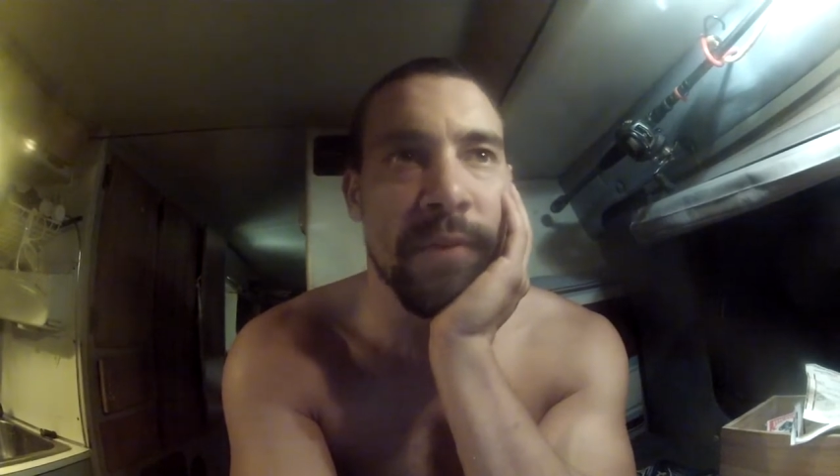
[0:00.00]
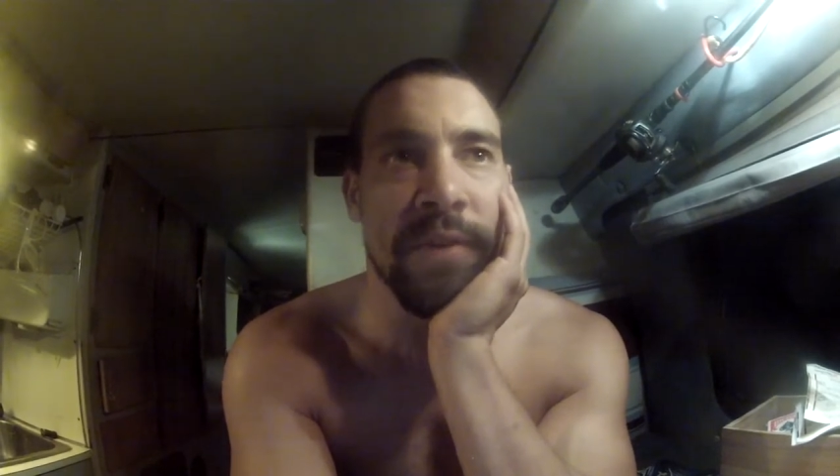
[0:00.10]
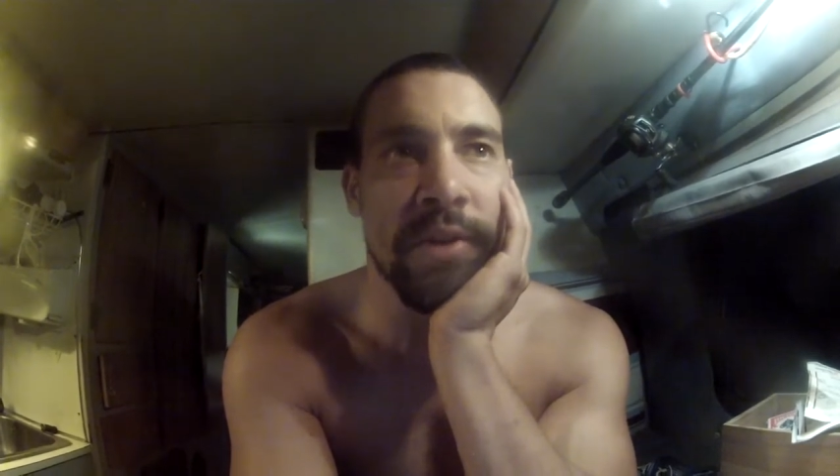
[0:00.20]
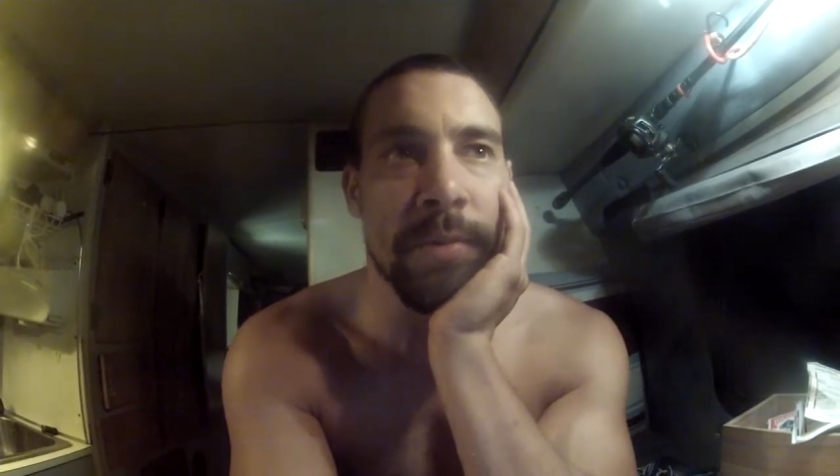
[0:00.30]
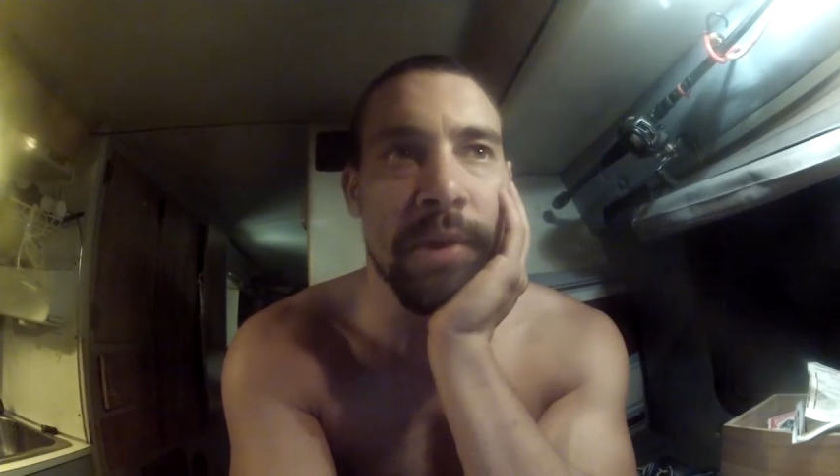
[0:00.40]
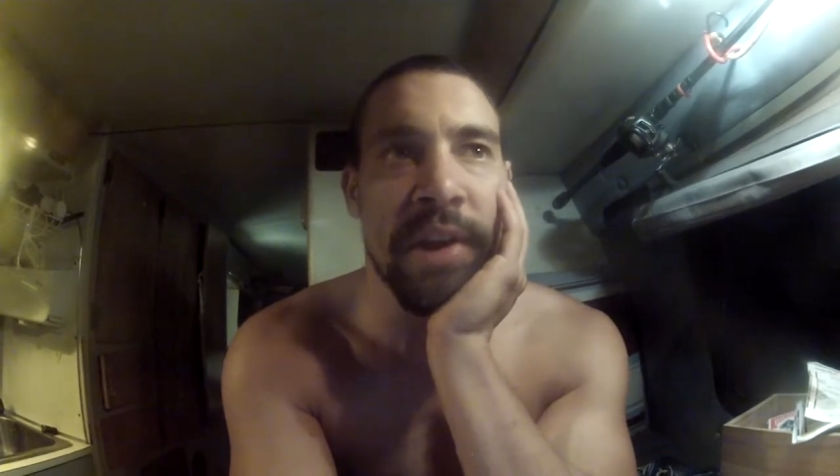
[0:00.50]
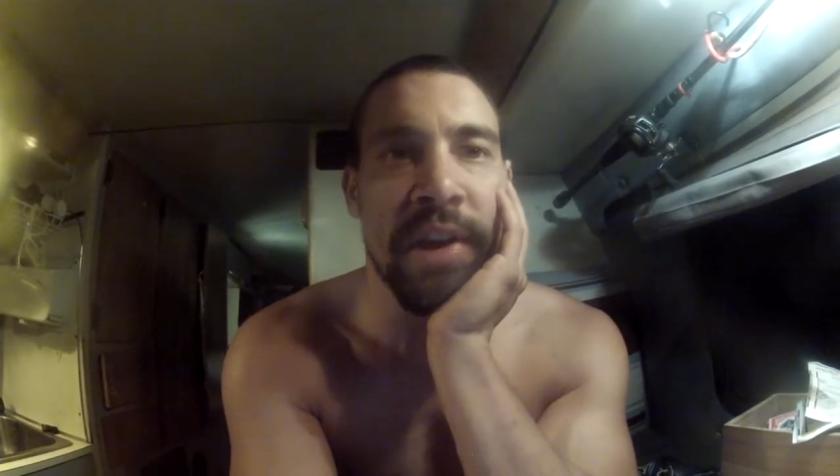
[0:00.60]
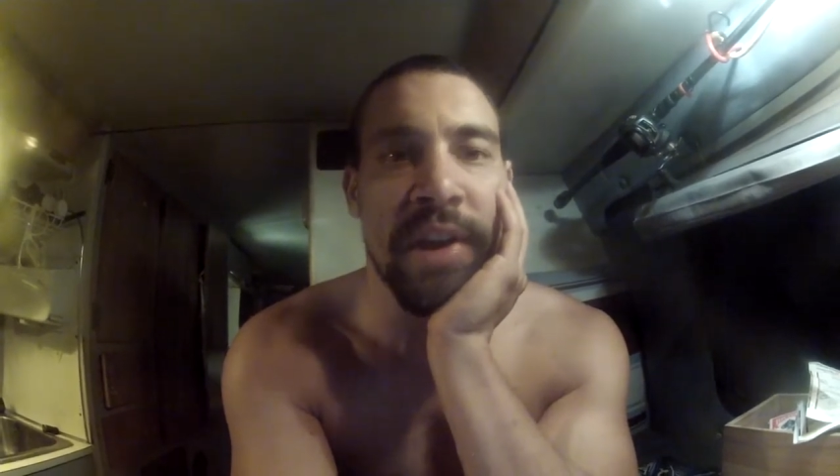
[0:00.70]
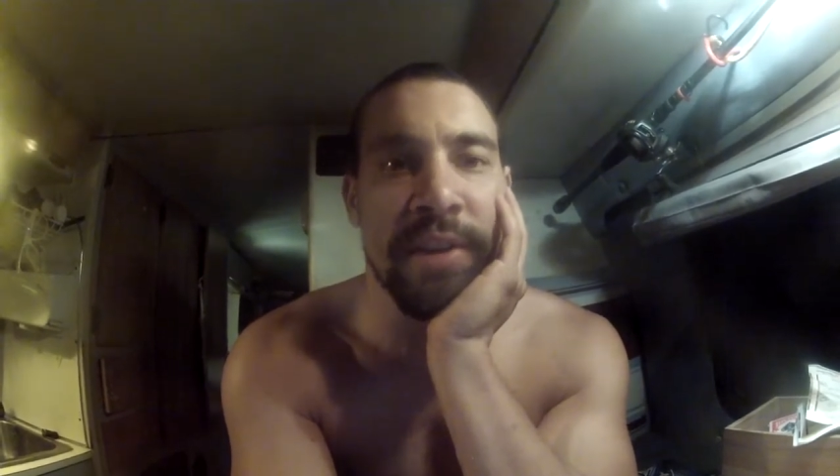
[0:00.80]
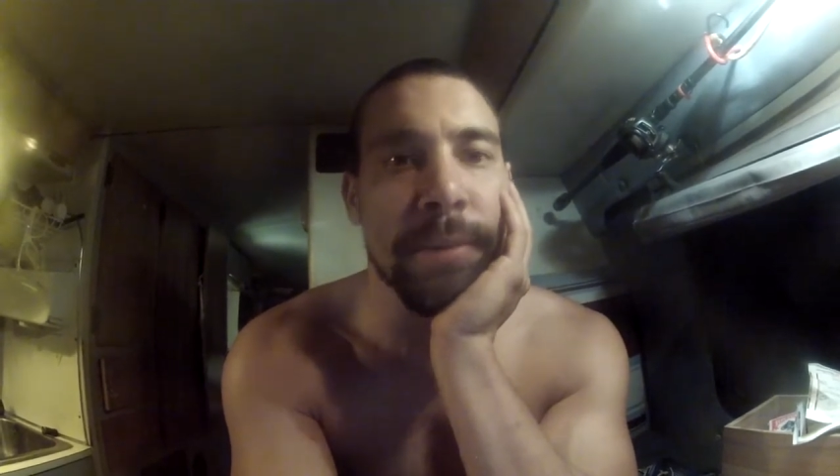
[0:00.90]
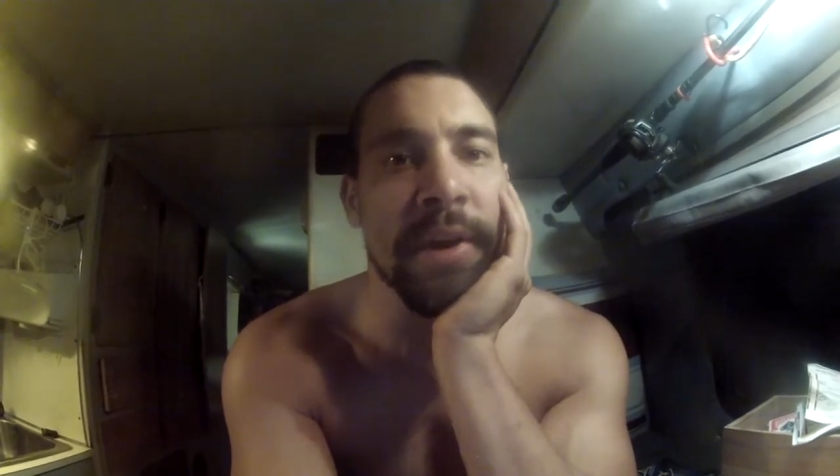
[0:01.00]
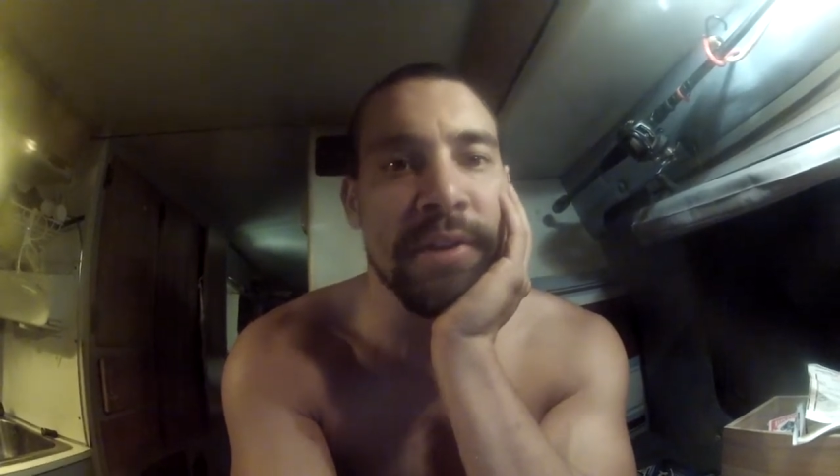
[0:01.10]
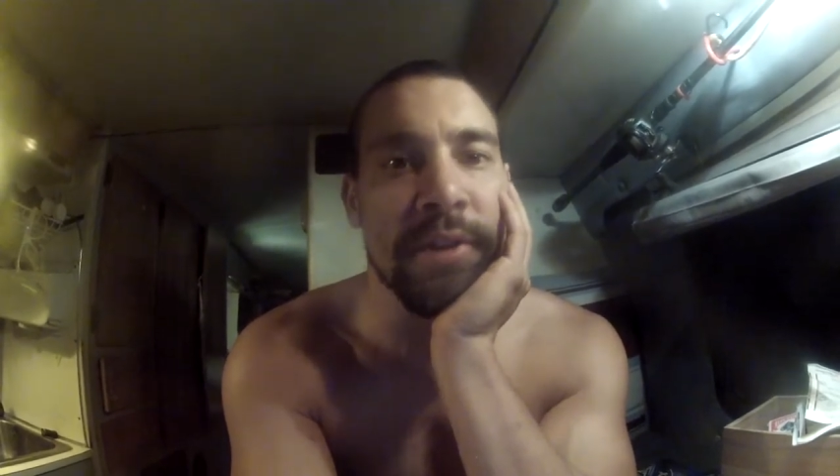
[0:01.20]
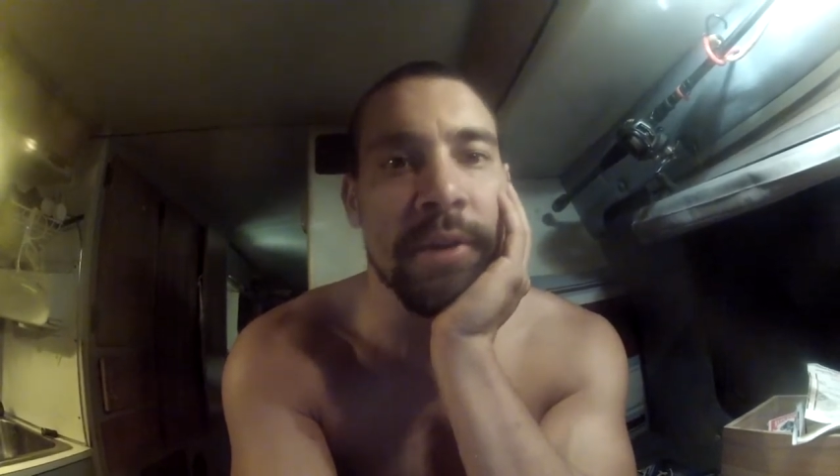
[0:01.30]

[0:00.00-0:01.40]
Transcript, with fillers: if they're playing Xbox, I'll